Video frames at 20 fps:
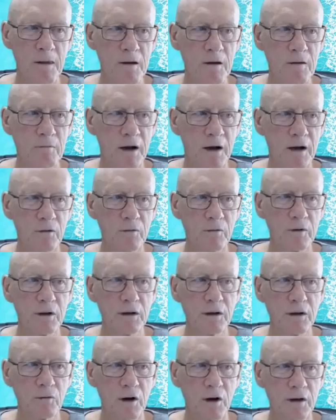But
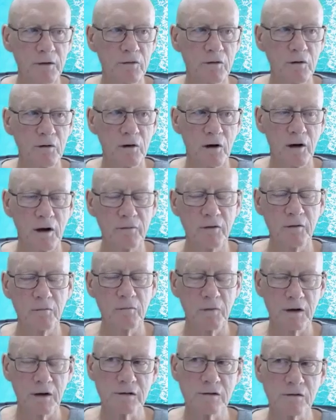really, right through life, and
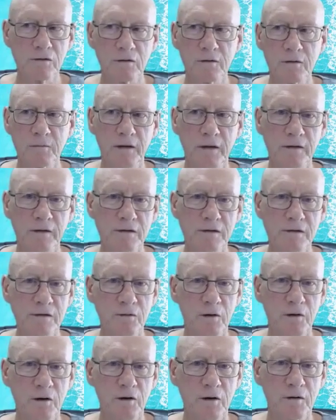monks talk about this as
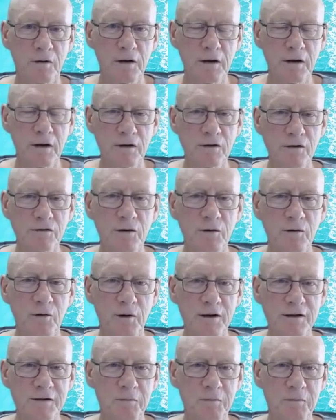well, you should
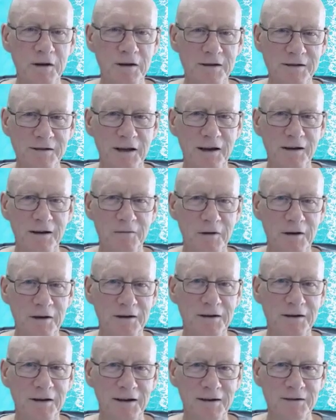always be in a state of
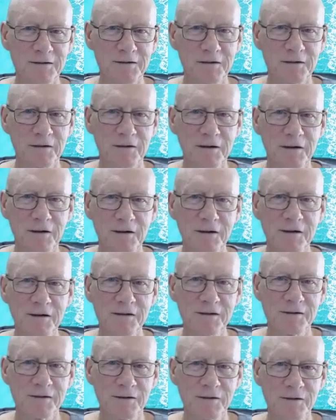meditation.
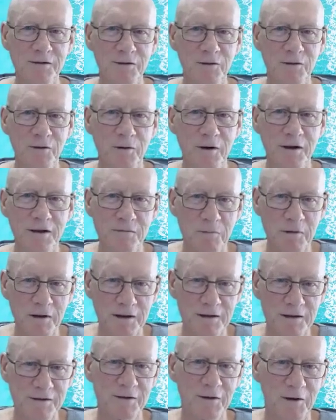So you should always be
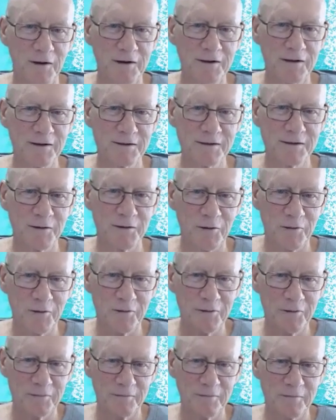inside yourself,
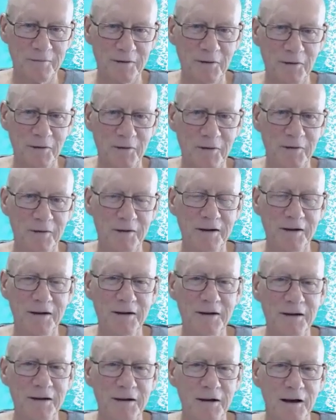
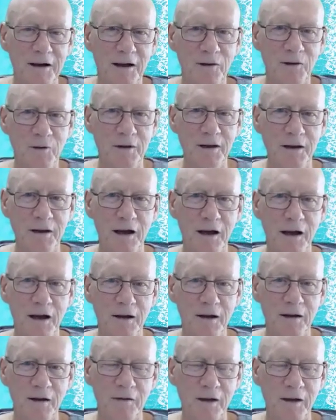looking
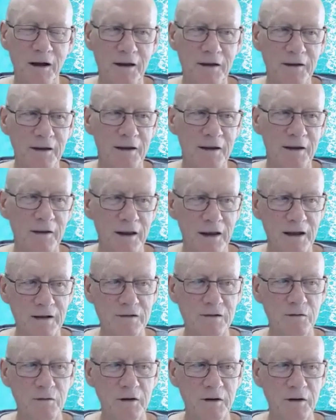out, and
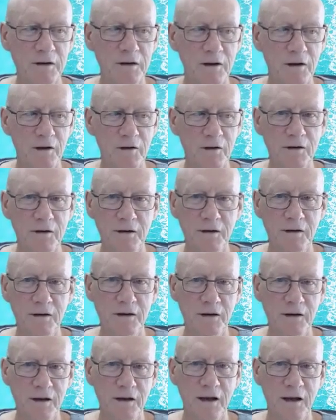that's really the only thing that
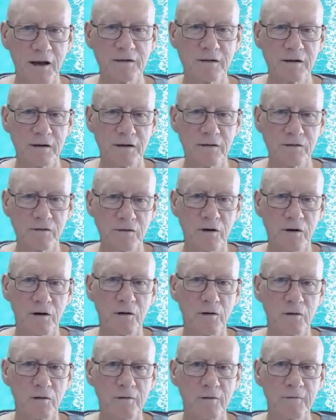you can actually
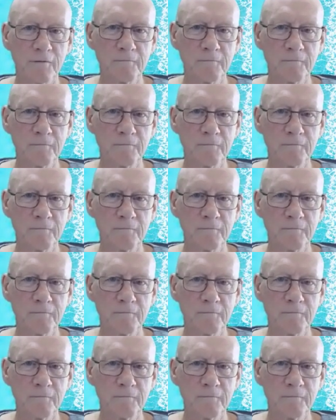control.